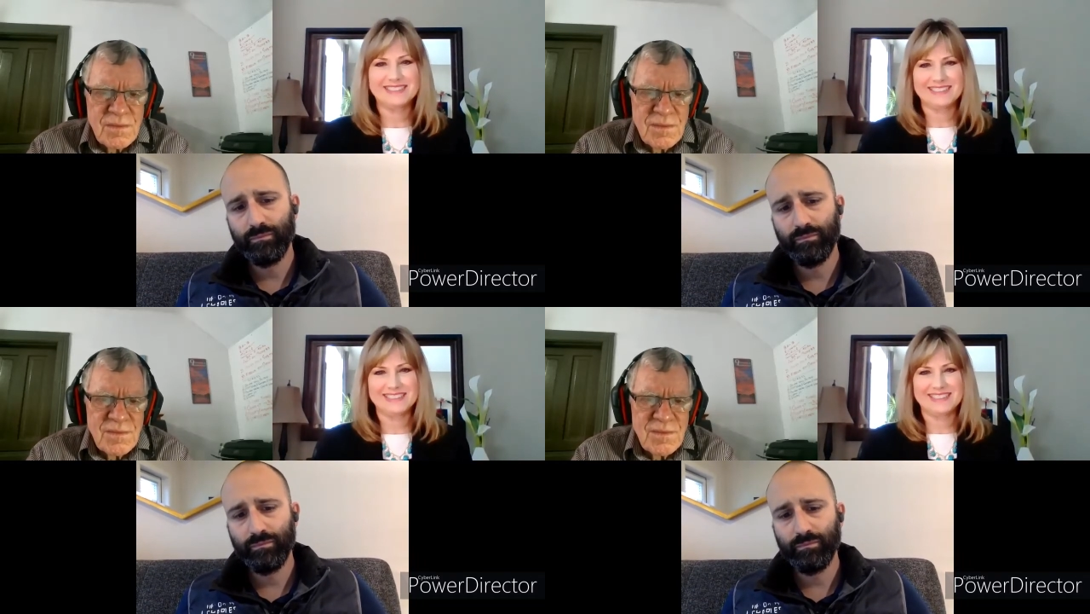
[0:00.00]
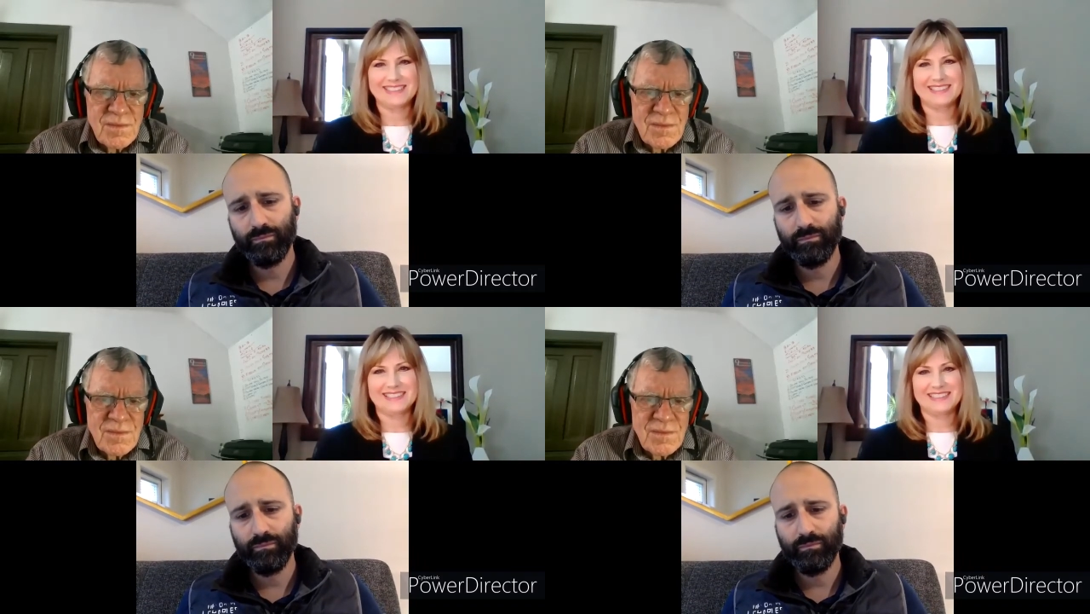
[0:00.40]

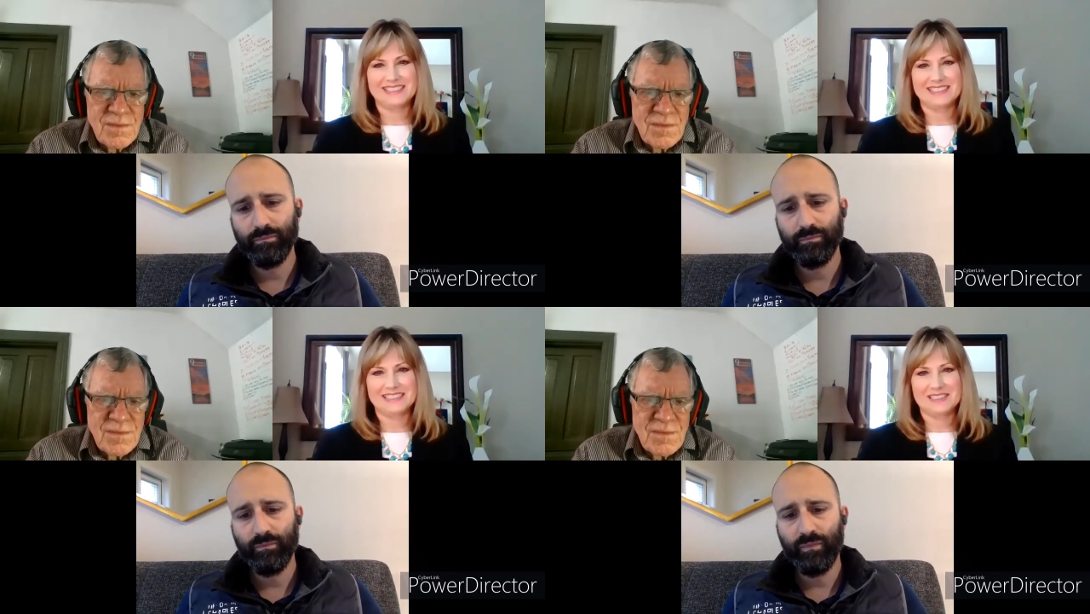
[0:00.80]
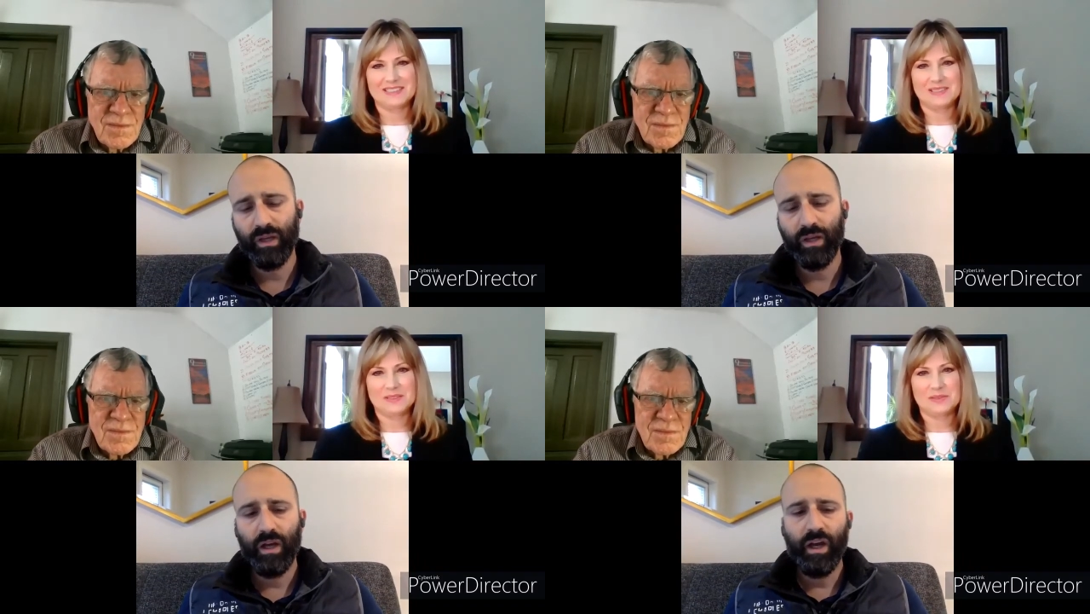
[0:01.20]

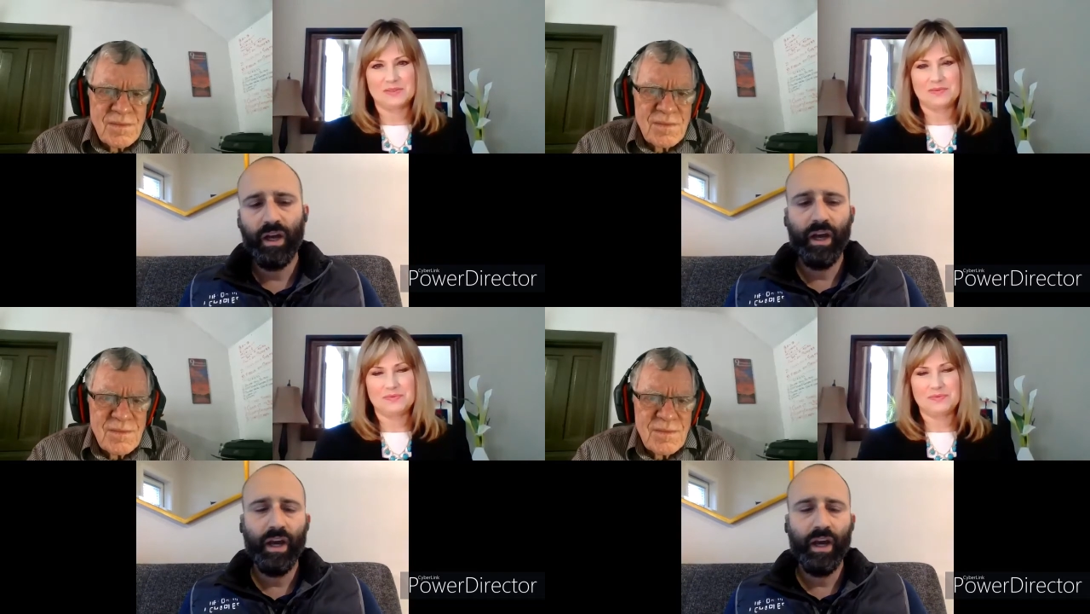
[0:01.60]
[no speech]